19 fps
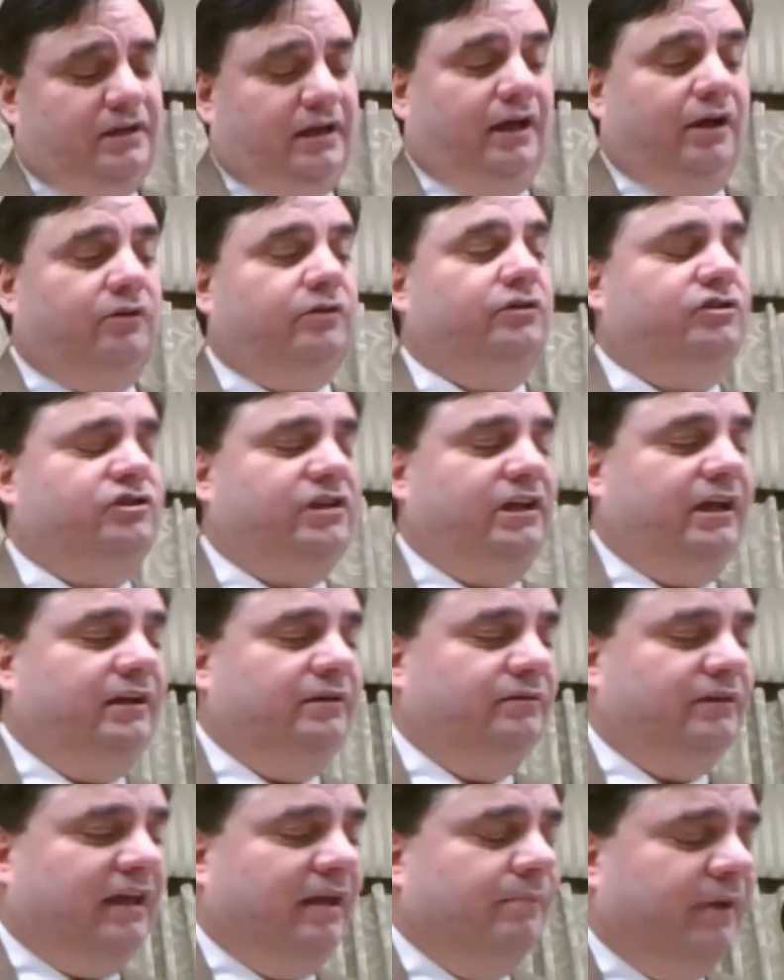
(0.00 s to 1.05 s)
Elders
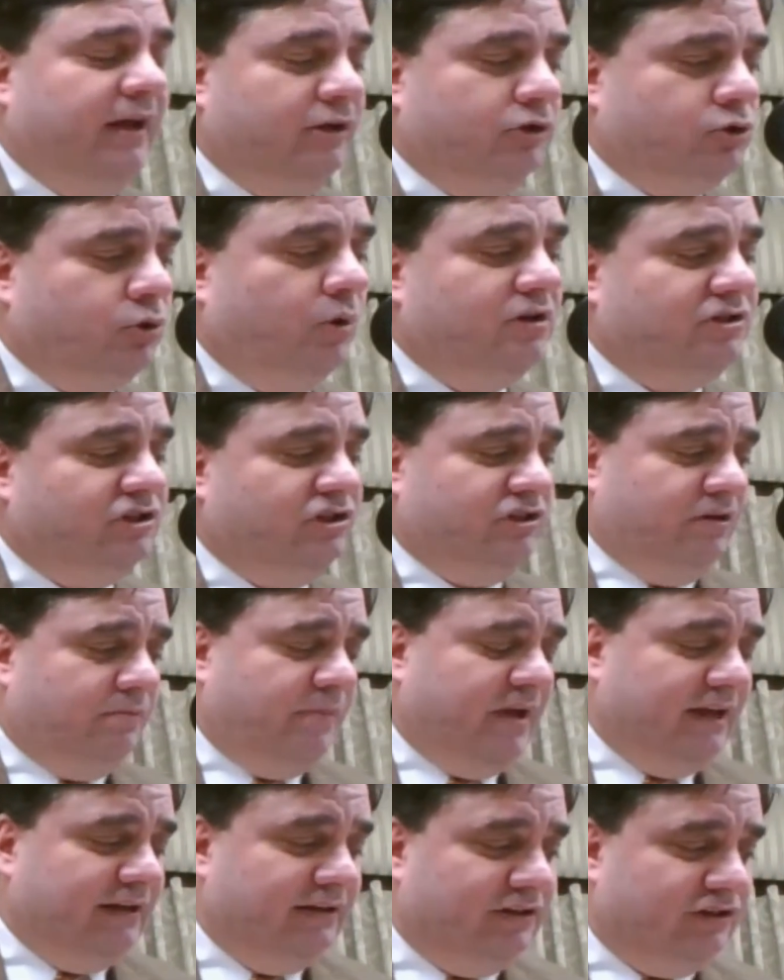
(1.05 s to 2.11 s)
can, can make choices and
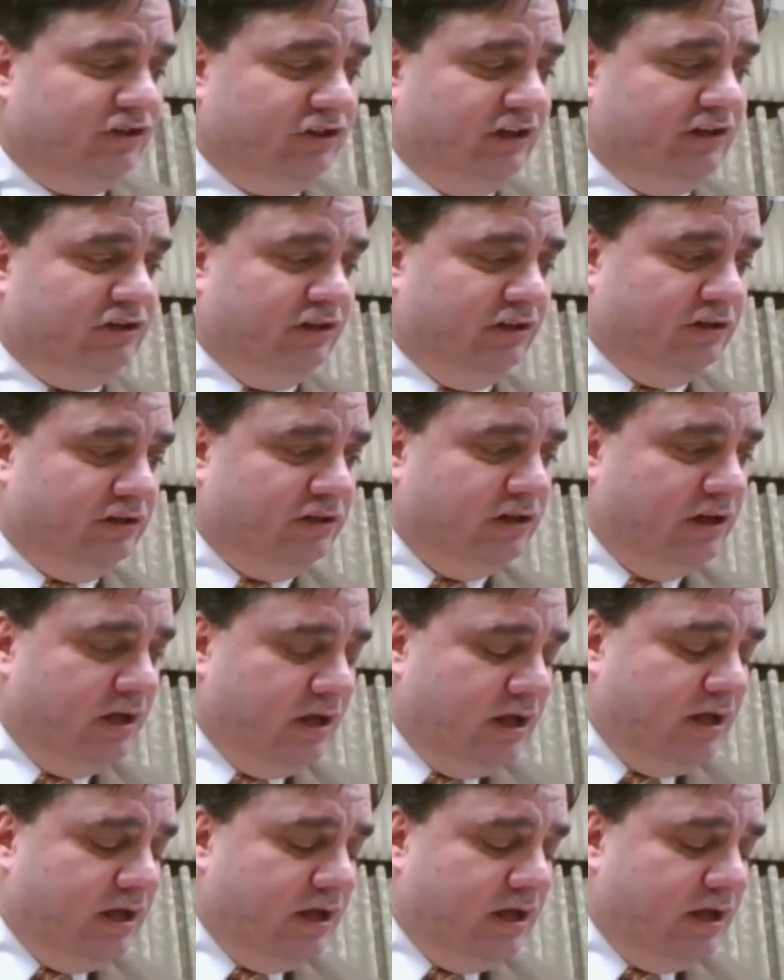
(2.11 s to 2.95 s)
make decisions.